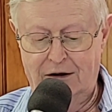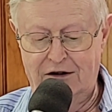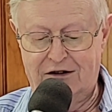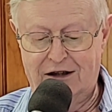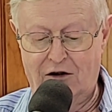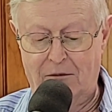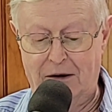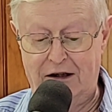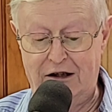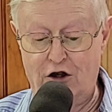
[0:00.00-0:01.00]
is there are
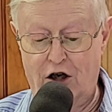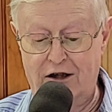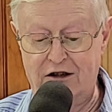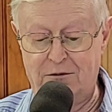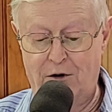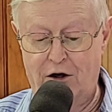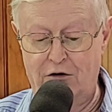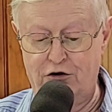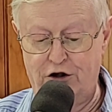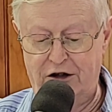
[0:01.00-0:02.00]
many gods,
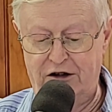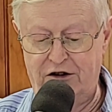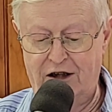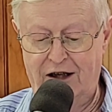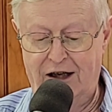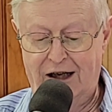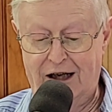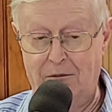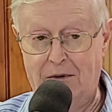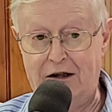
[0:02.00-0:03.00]
small g,
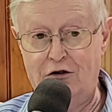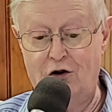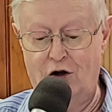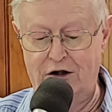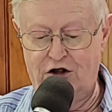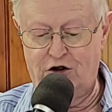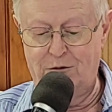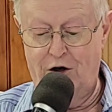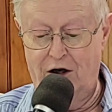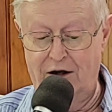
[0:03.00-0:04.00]
and many lords,
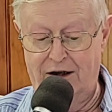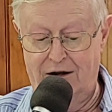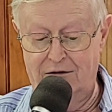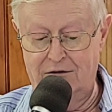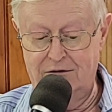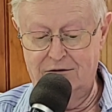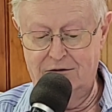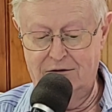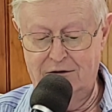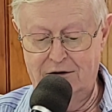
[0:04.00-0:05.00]
small l.
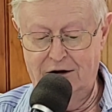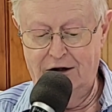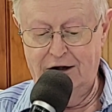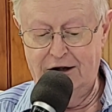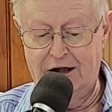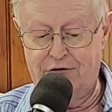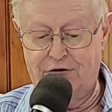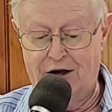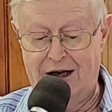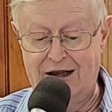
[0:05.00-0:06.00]
Yet
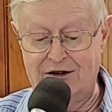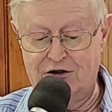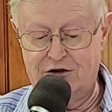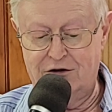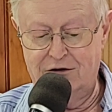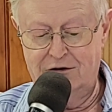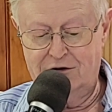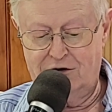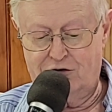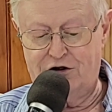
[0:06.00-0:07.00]
for us,
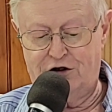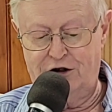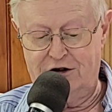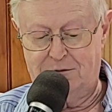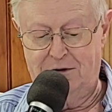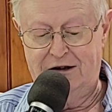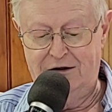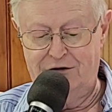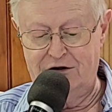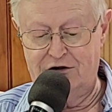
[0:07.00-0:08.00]
Christians,
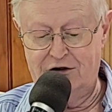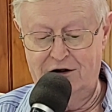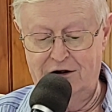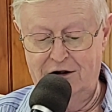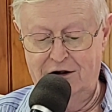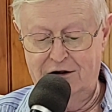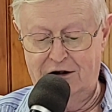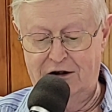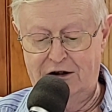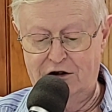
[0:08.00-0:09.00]
believers,
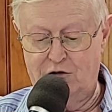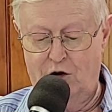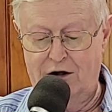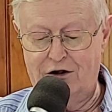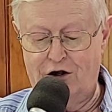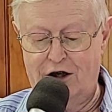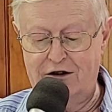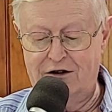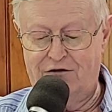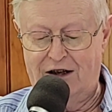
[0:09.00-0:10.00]
there is one
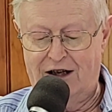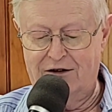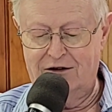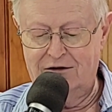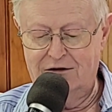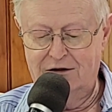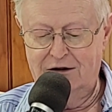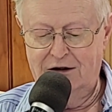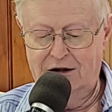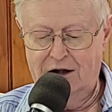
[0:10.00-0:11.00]
God the Father,
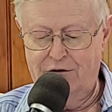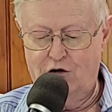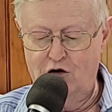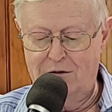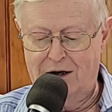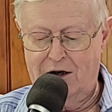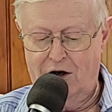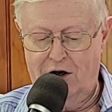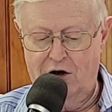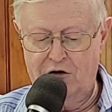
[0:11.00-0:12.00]
of whom are
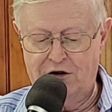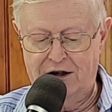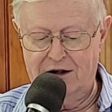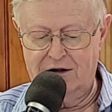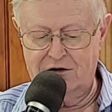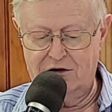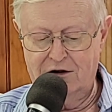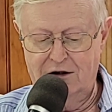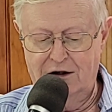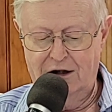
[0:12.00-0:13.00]
all things,
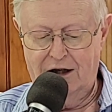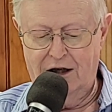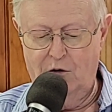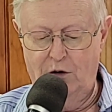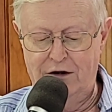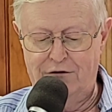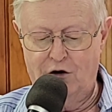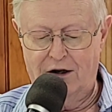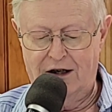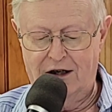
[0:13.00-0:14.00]
and we
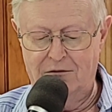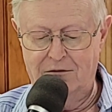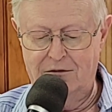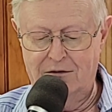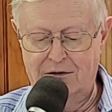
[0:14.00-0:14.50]
for him,